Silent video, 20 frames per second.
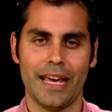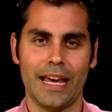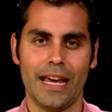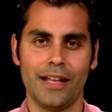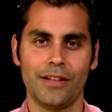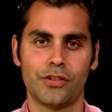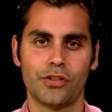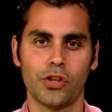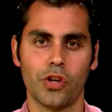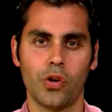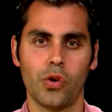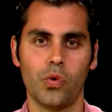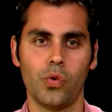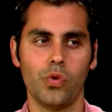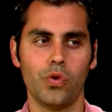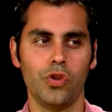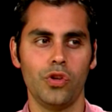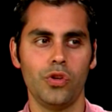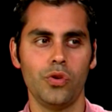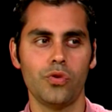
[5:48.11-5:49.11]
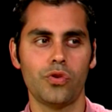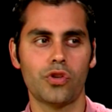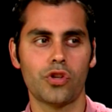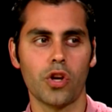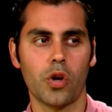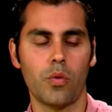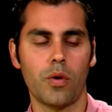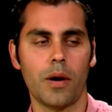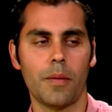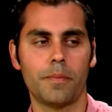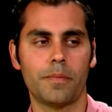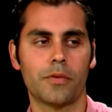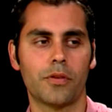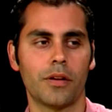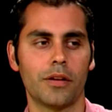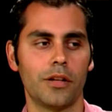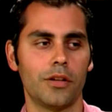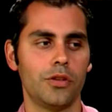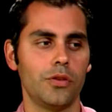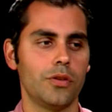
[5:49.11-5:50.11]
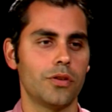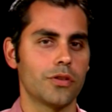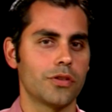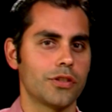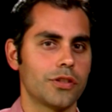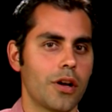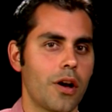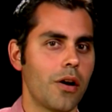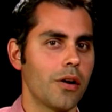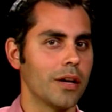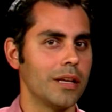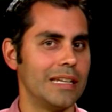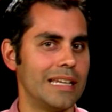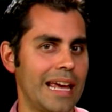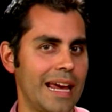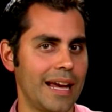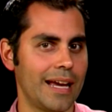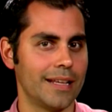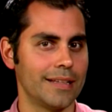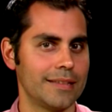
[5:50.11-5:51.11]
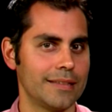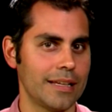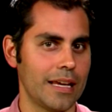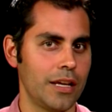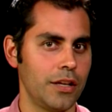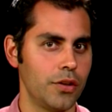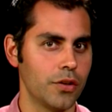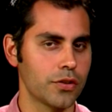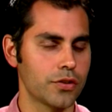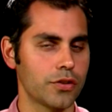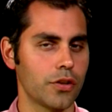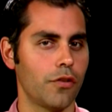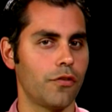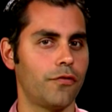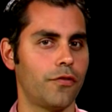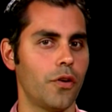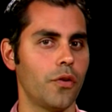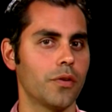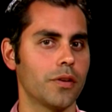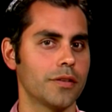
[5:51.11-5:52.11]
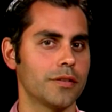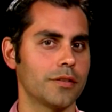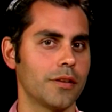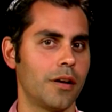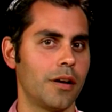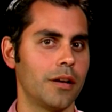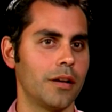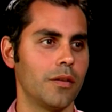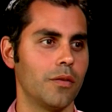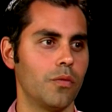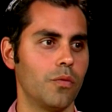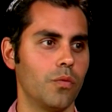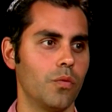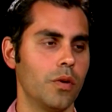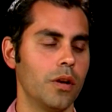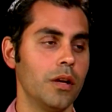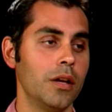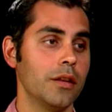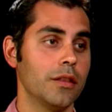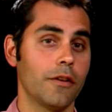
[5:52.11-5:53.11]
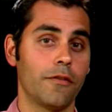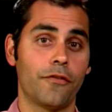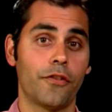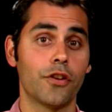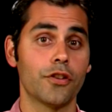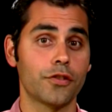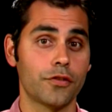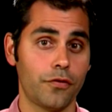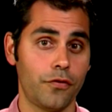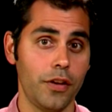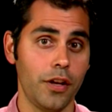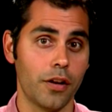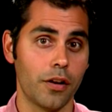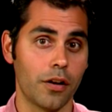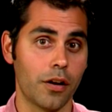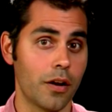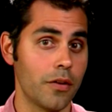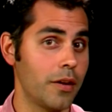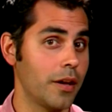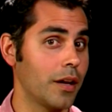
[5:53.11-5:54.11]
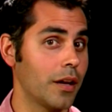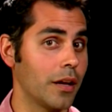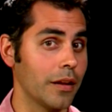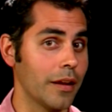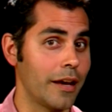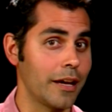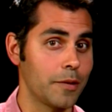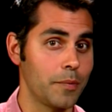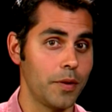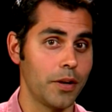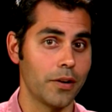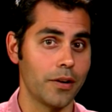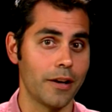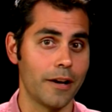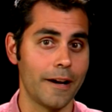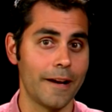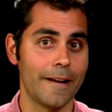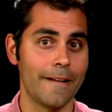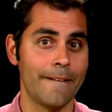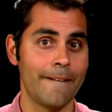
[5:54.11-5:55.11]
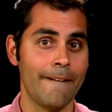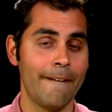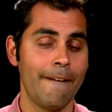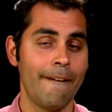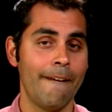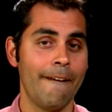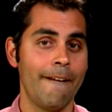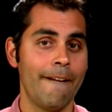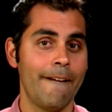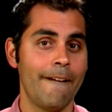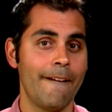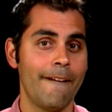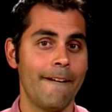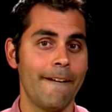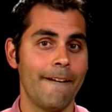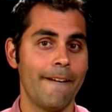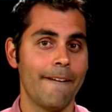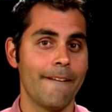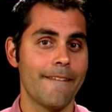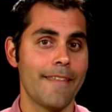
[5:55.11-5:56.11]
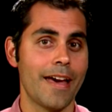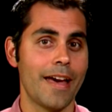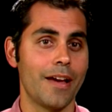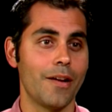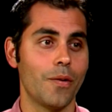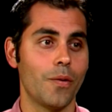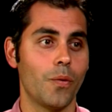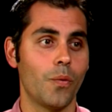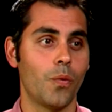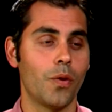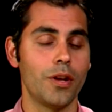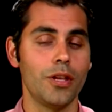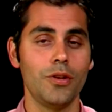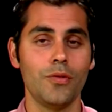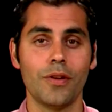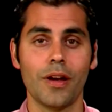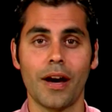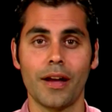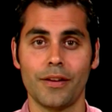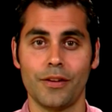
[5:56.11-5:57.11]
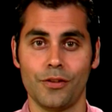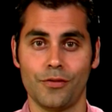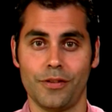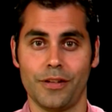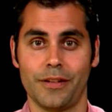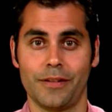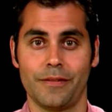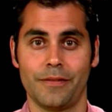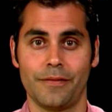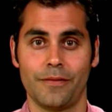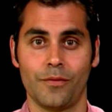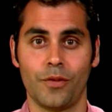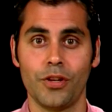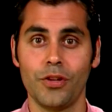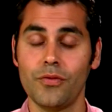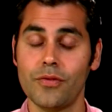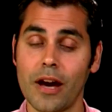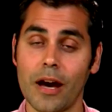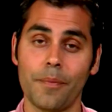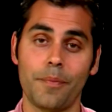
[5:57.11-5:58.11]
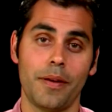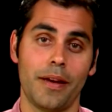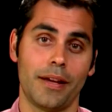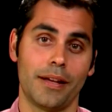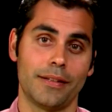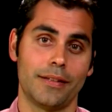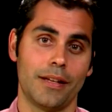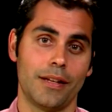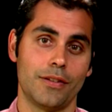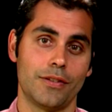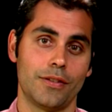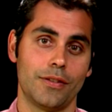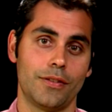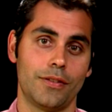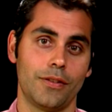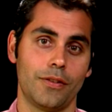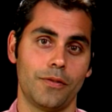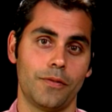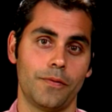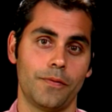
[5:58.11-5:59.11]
And so you show up trying to do your song and dance, and you're so focused on the first fear, are they going to like me or not, that what are you not doing? What are you not paying attention to?